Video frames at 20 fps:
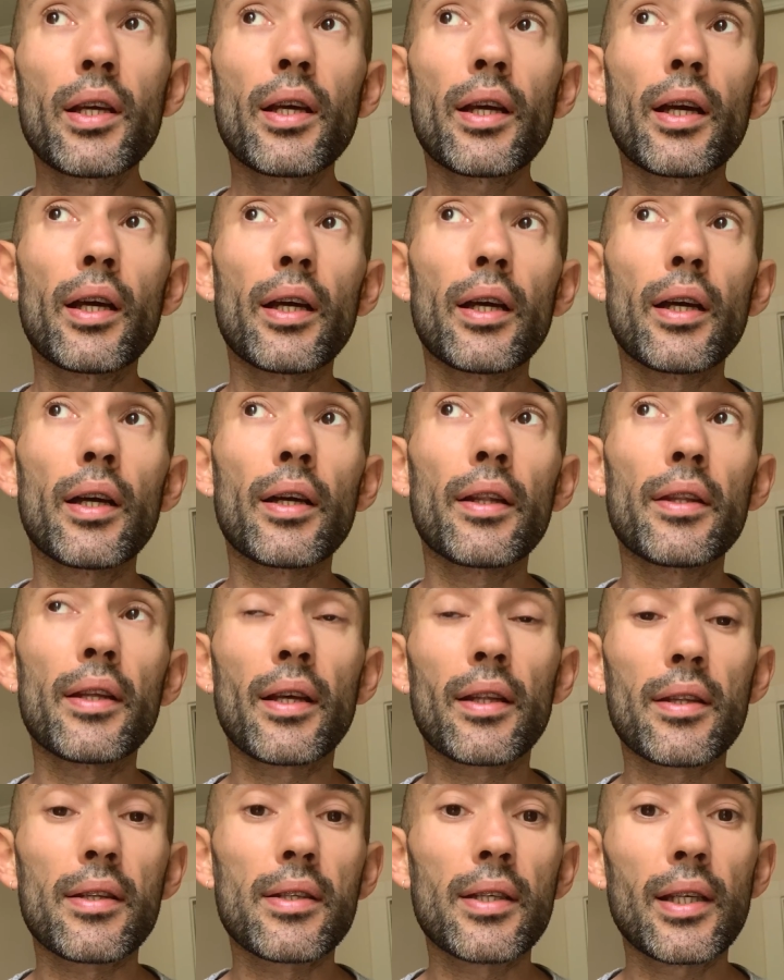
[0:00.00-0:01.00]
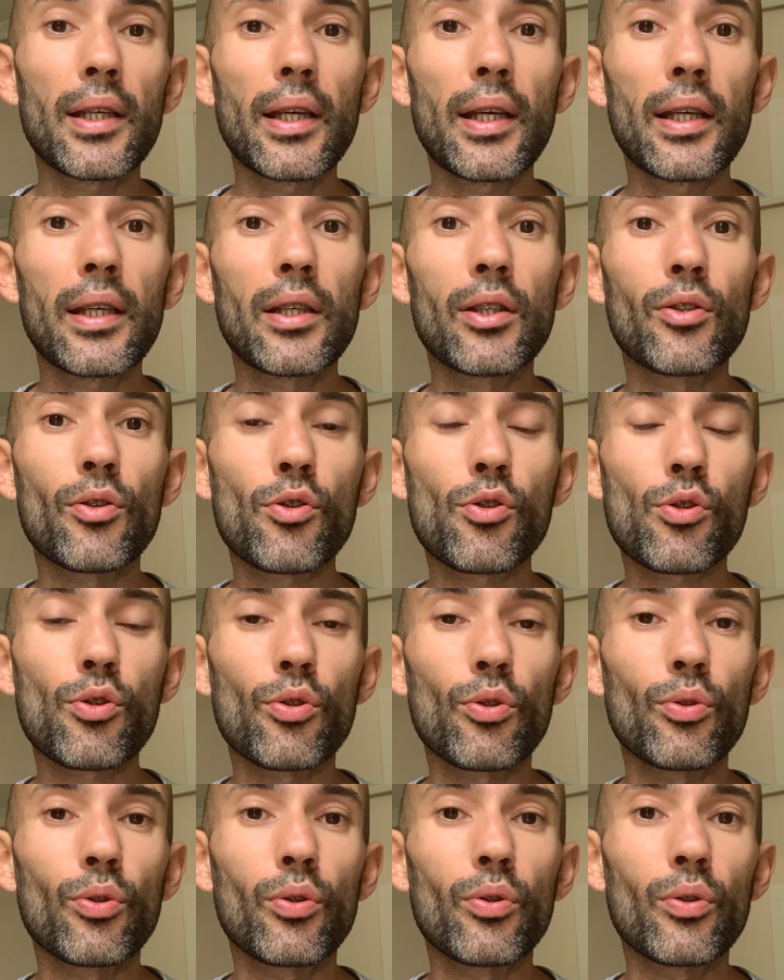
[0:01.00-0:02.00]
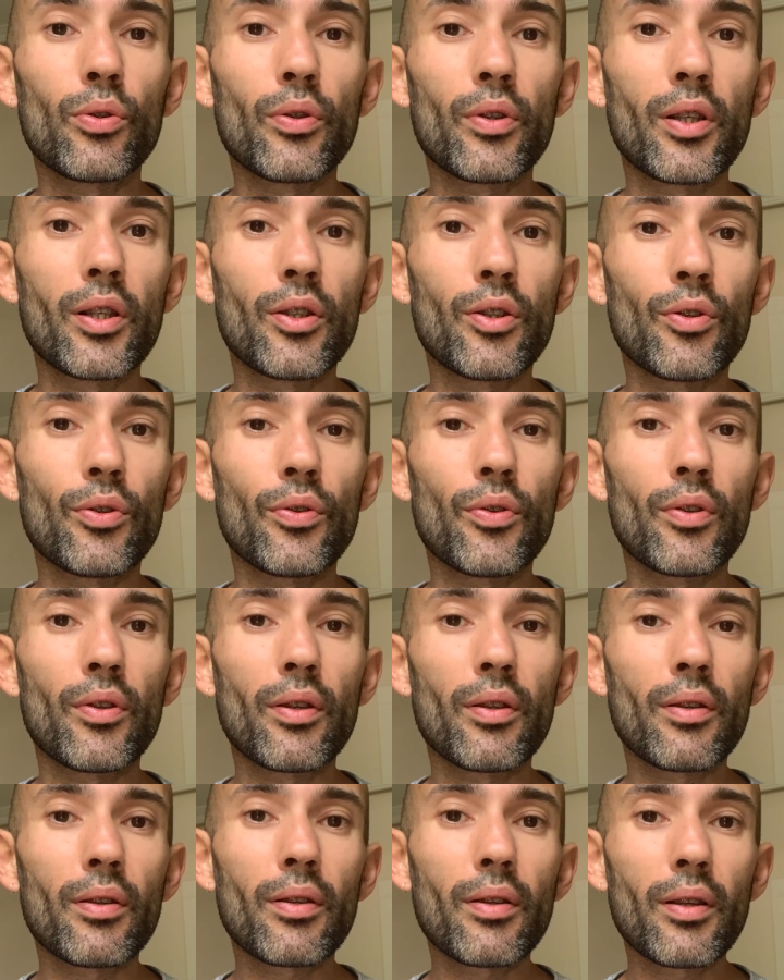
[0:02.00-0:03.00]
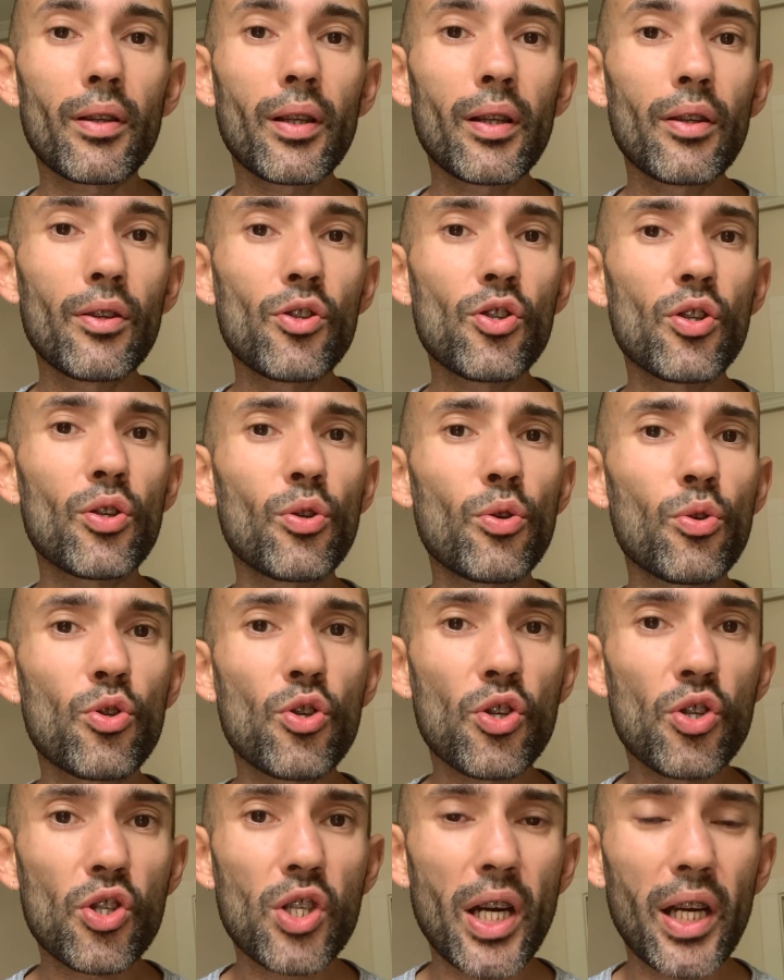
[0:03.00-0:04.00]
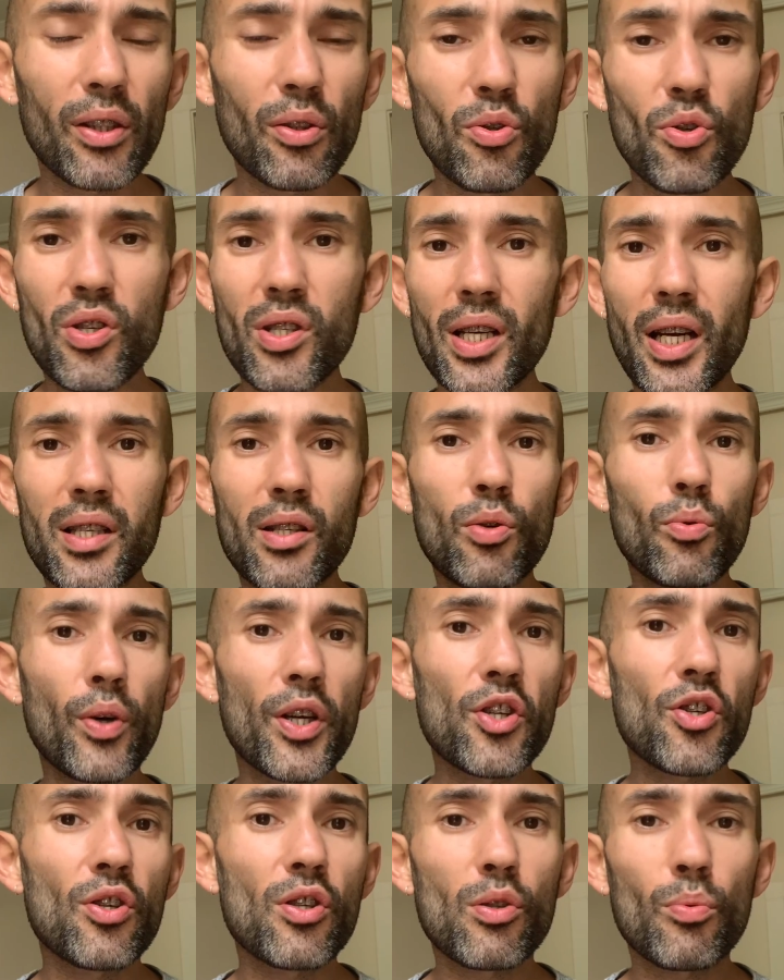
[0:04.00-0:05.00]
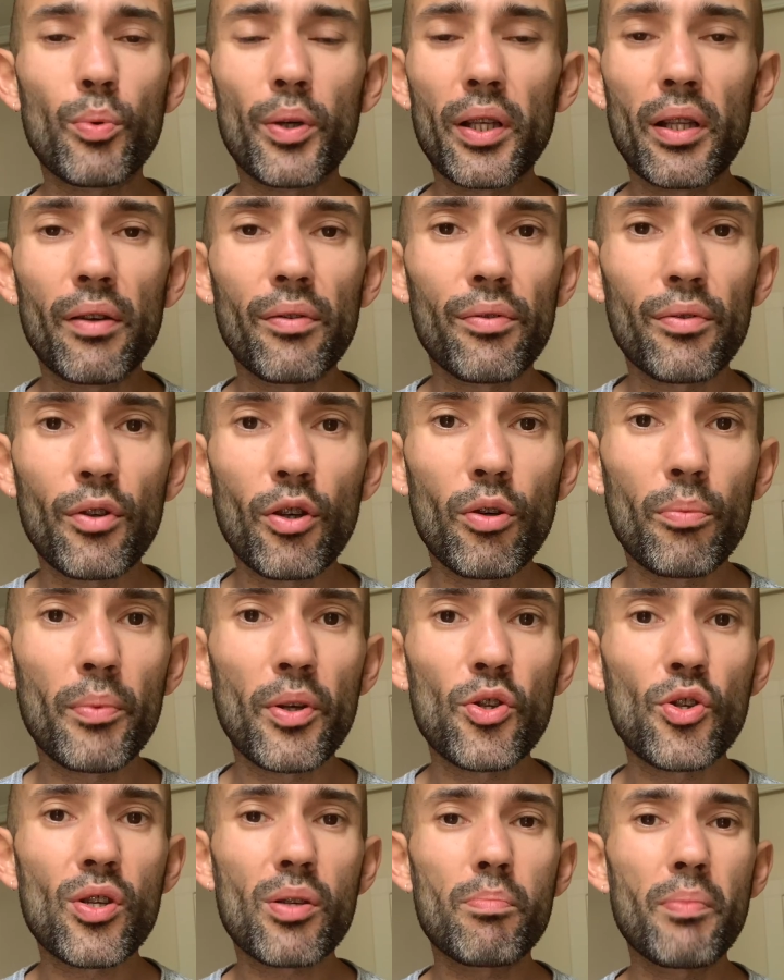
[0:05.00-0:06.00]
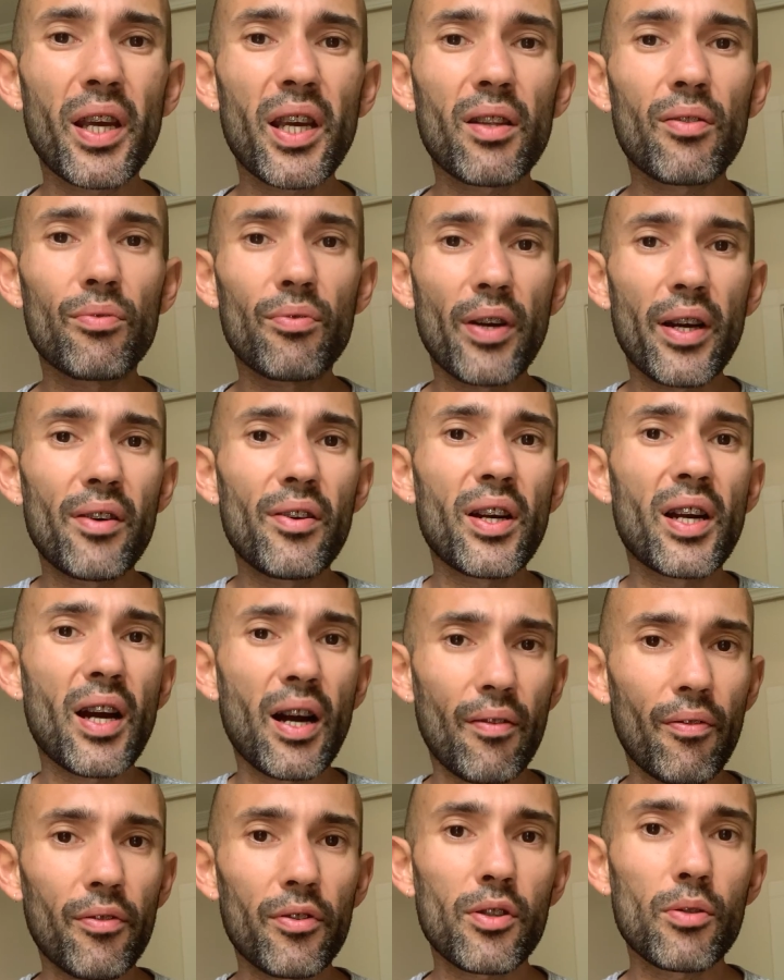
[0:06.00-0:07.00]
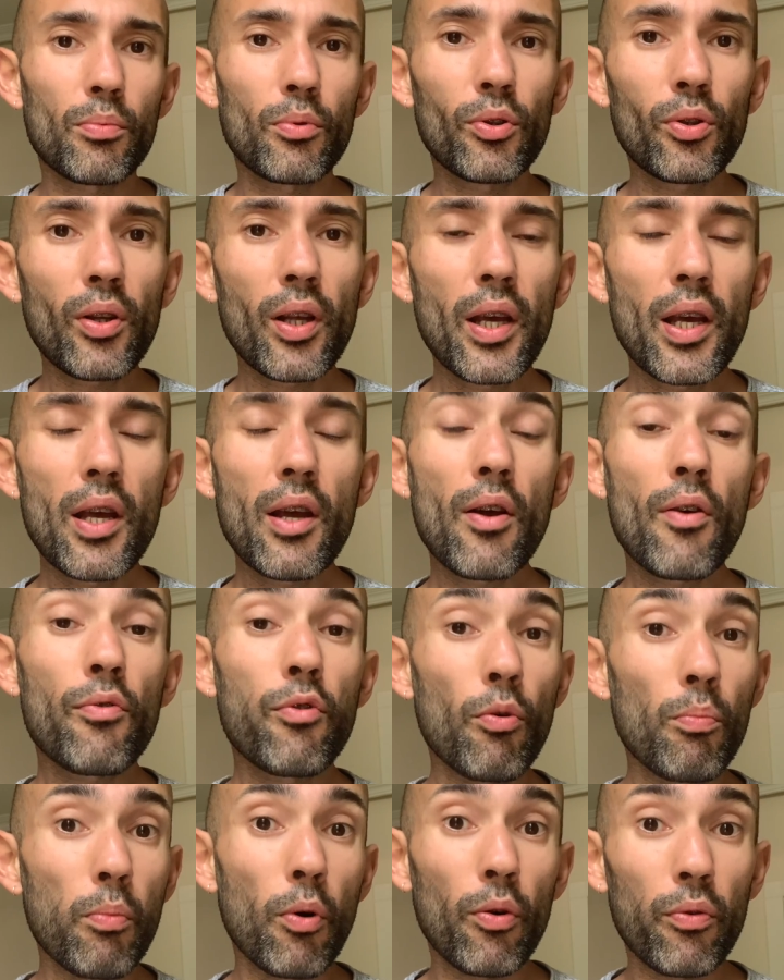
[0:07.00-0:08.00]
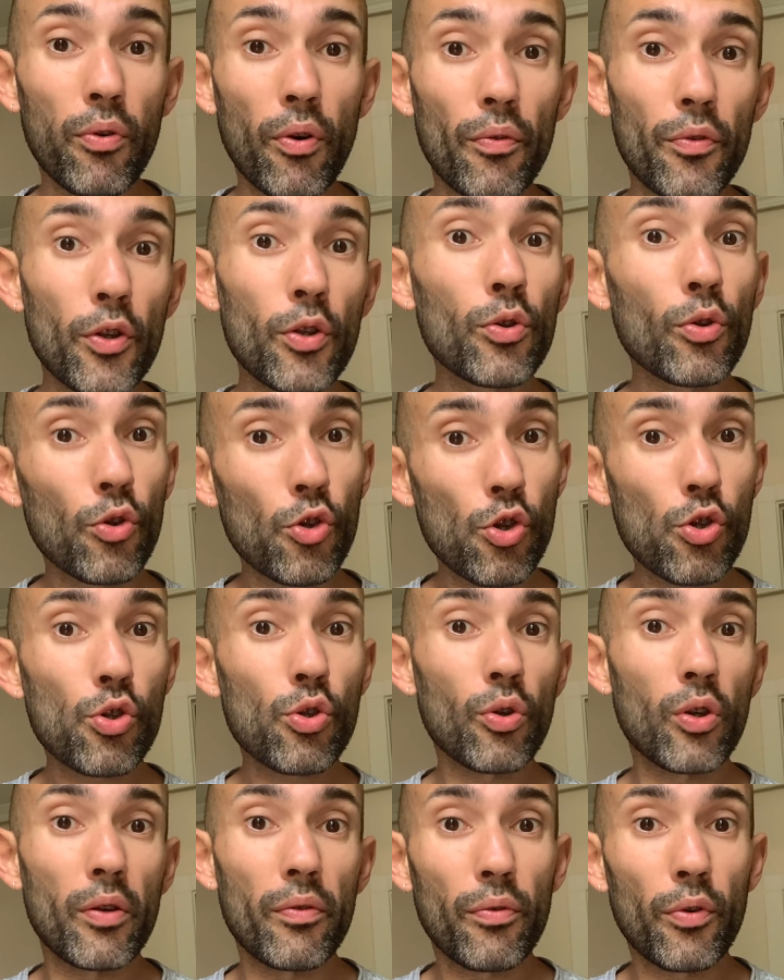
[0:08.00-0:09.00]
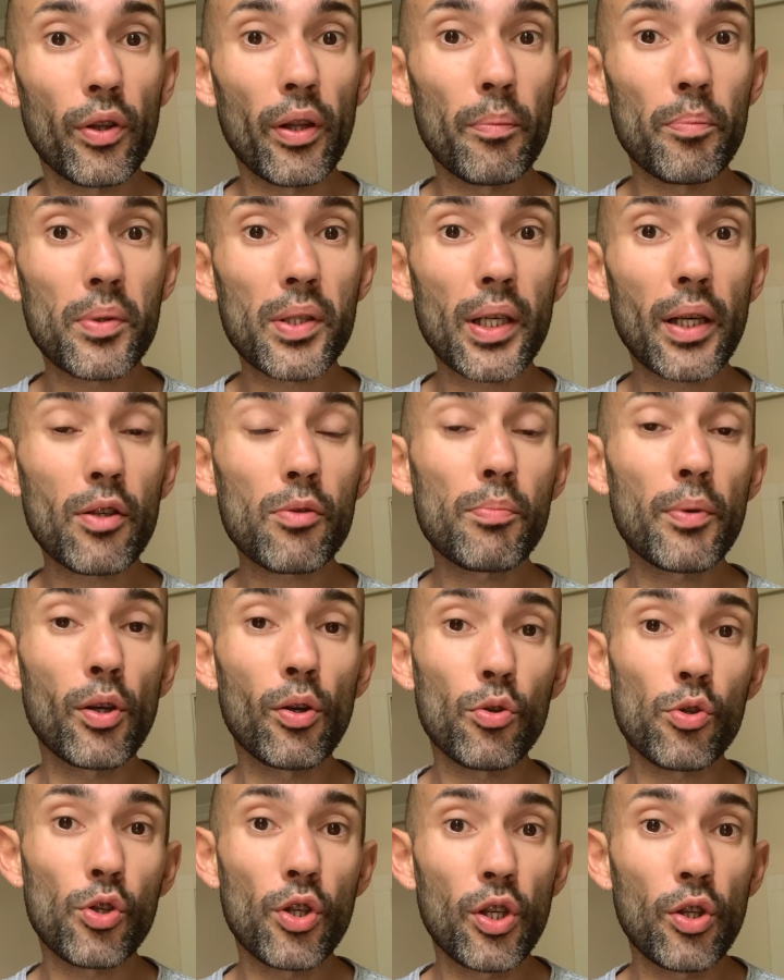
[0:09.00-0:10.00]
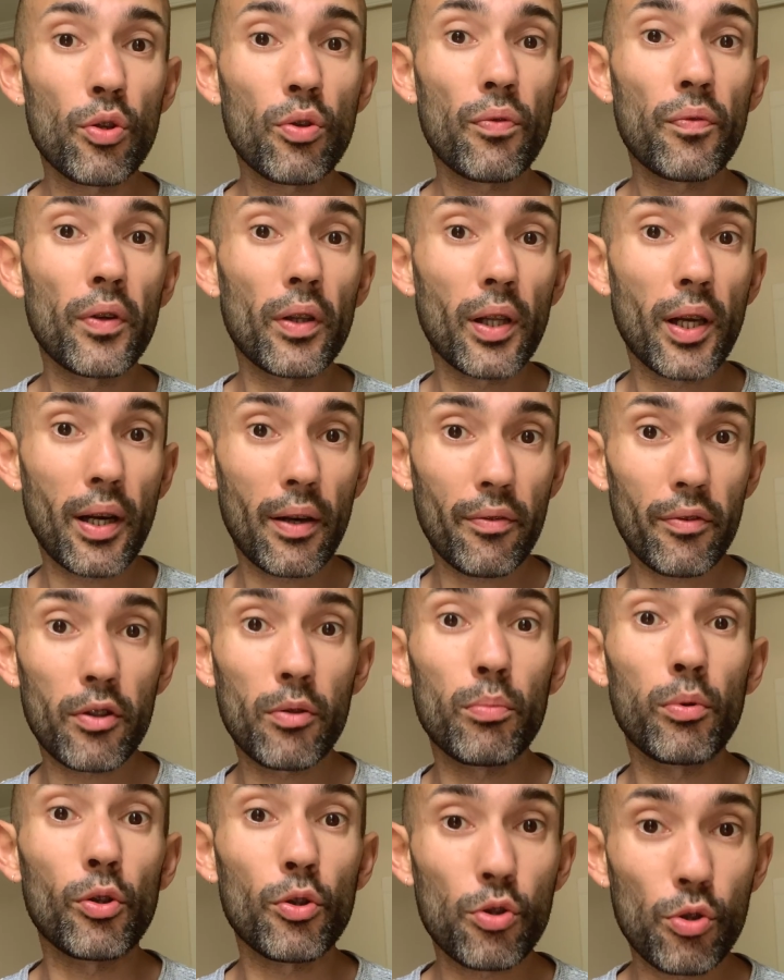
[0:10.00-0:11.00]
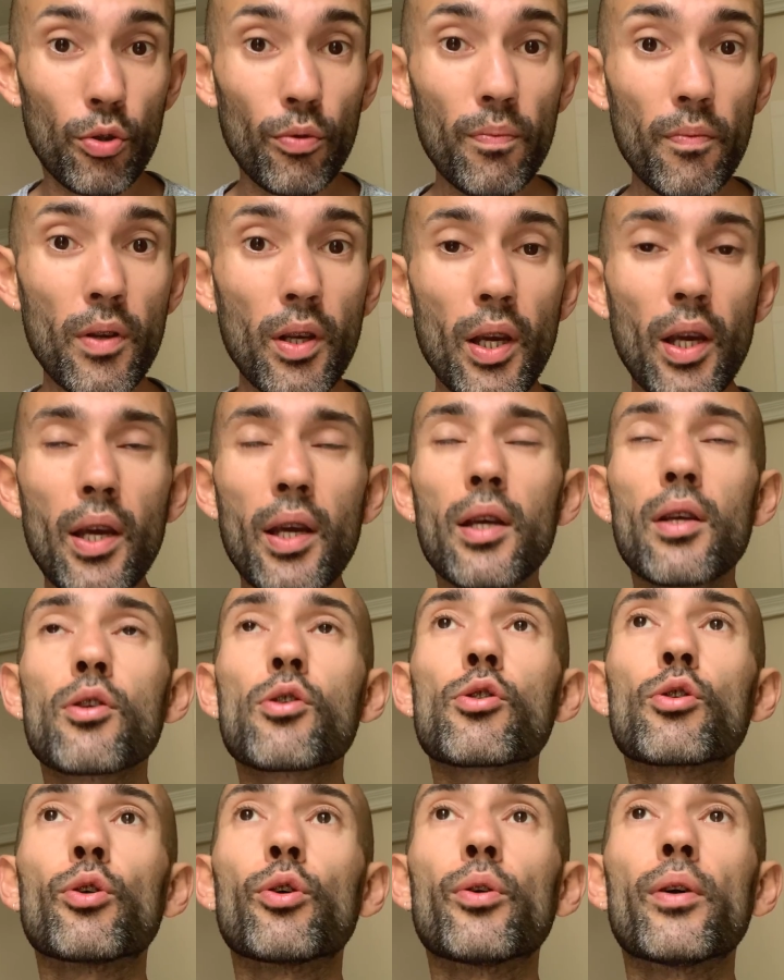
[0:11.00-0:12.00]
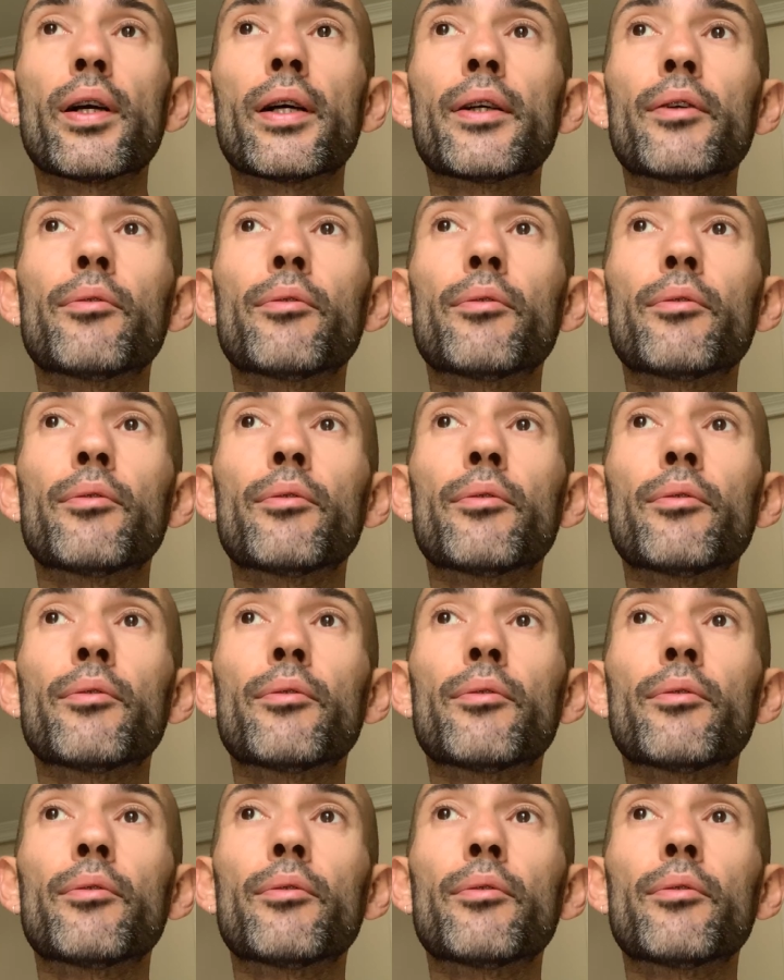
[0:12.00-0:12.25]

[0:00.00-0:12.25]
the other day, so you just chat, you just ask questions where they're from, and just make it very comfortable for both of you, not just only for themselves, because you need to feel comfortable too. So